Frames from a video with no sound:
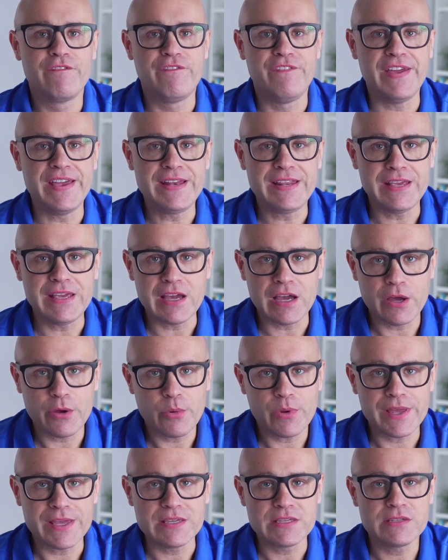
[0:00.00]

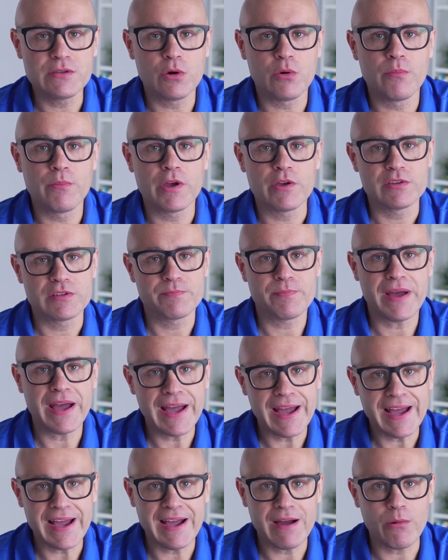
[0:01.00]
Video is your most
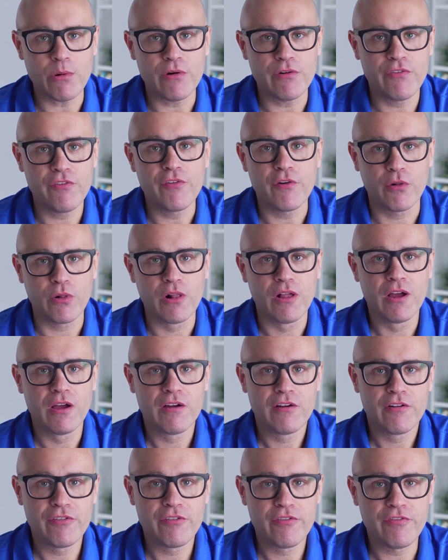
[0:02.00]
powerful
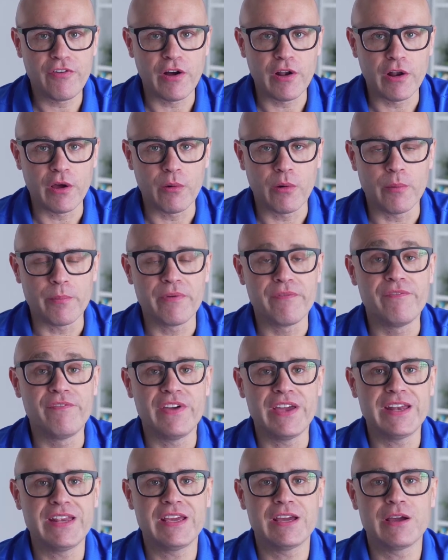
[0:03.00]
follow-up.
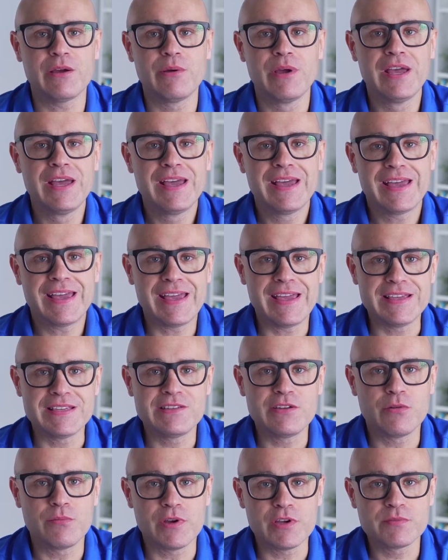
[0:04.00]
Video
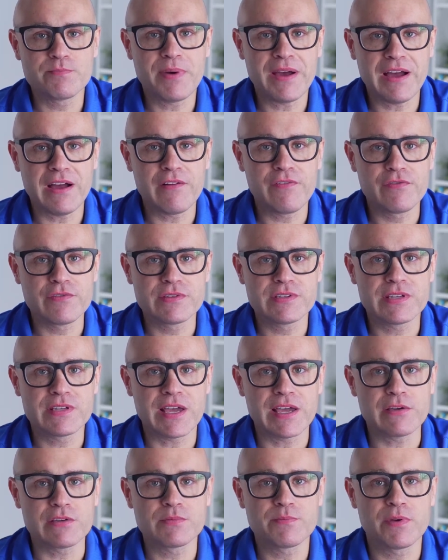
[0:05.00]
is your most powerful
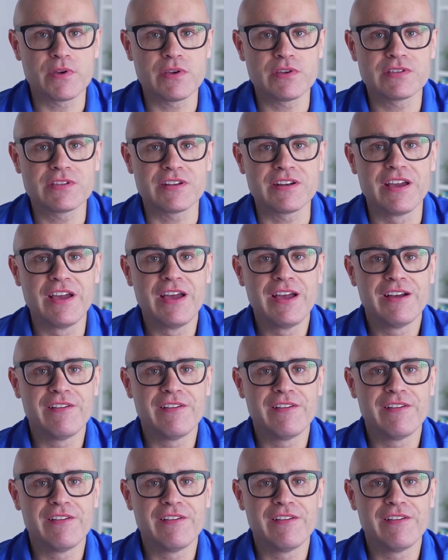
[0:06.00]
salesperson.